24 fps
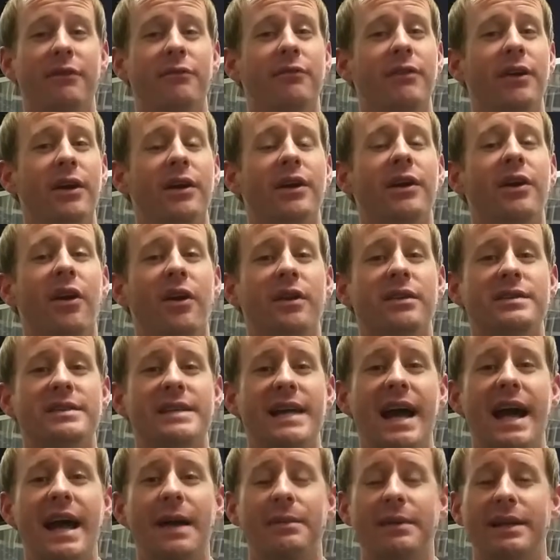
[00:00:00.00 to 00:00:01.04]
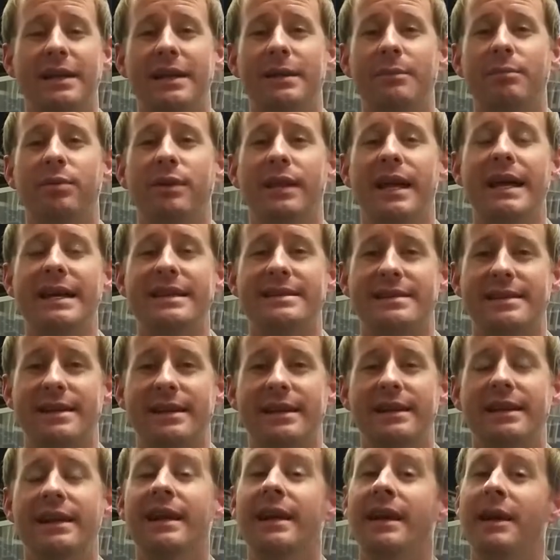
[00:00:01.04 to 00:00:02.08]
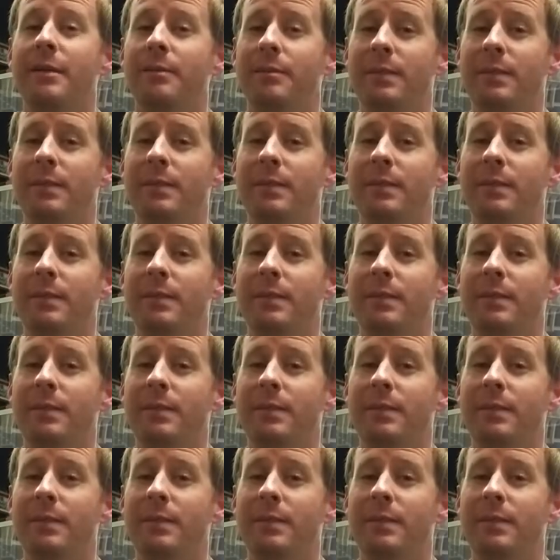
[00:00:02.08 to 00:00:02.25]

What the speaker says: a very hard time getting plays in